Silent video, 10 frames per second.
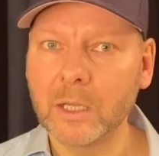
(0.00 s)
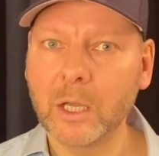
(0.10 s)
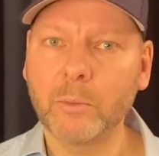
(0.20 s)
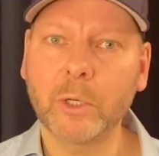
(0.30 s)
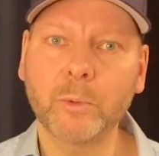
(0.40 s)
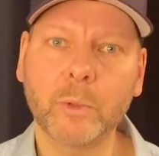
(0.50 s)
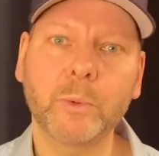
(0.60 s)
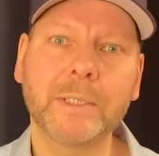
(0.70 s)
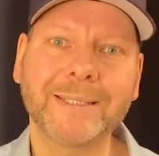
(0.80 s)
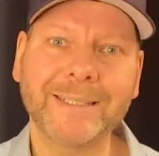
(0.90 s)
But what
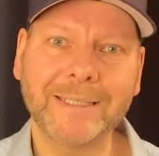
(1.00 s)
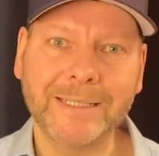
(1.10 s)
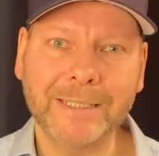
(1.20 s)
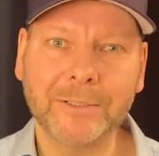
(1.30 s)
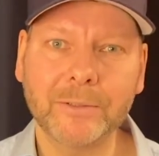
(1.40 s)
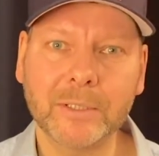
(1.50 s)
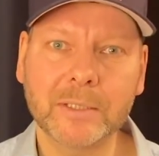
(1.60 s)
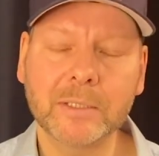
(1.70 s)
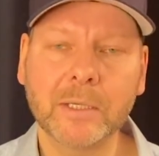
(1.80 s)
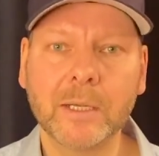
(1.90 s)
we see here
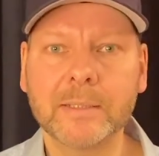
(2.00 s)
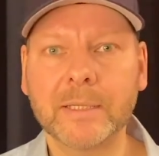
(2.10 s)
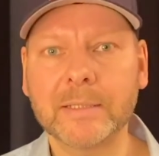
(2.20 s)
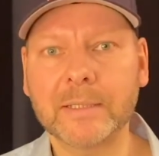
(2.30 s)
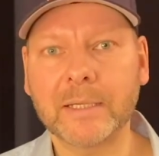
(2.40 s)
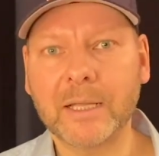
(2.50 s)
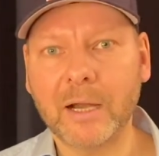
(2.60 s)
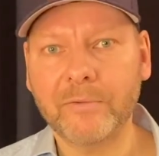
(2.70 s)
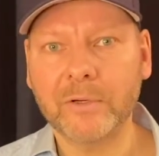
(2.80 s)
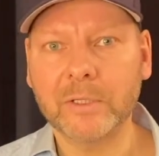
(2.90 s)
is that they
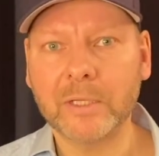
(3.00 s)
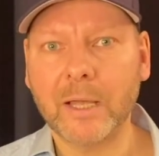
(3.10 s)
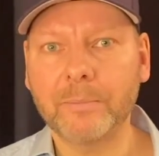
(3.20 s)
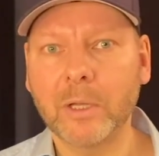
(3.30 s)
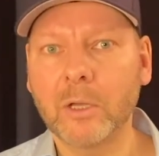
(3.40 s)
cover it up